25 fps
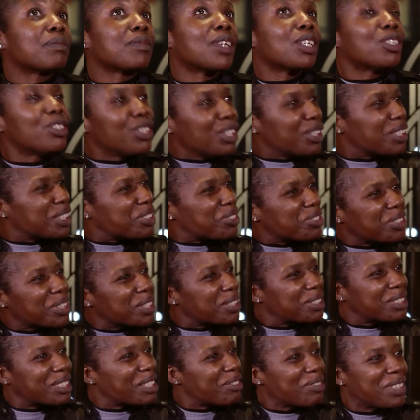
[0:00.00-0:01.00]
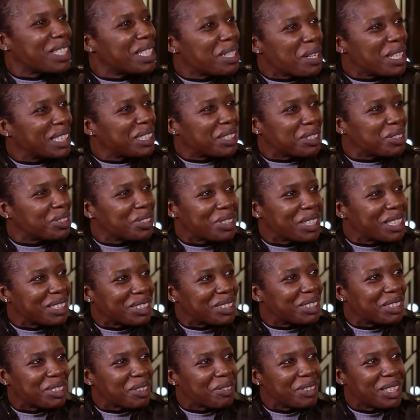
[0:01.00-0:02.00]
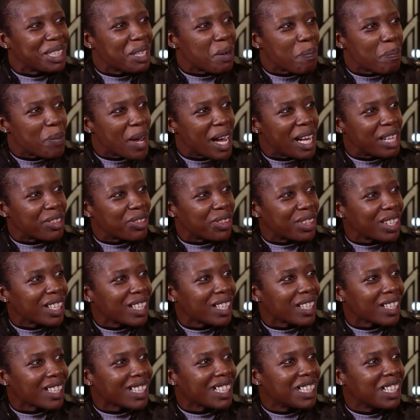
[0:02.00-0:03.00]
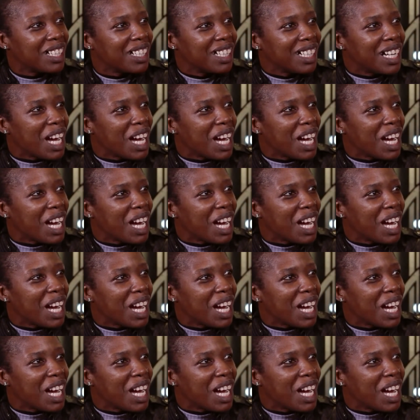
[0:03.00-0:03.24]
you know, that's not necessarily a bad thing.